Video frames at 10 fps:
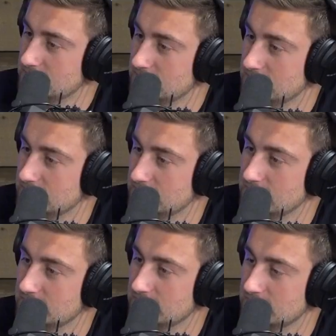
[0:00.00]

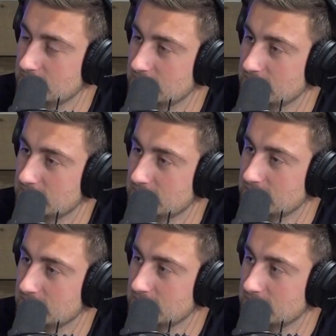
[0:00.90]

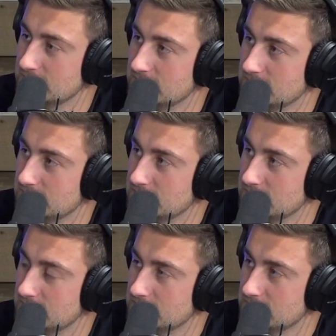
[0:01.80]

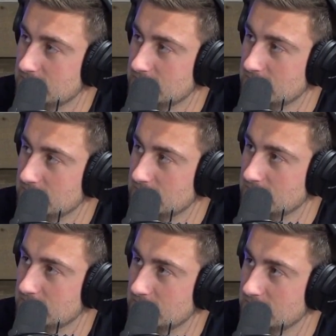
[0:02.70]

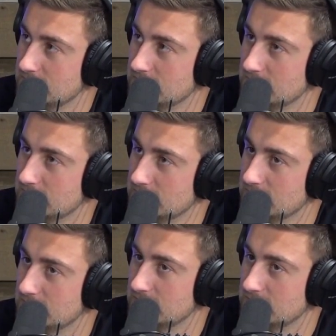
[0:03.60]
(not speaking)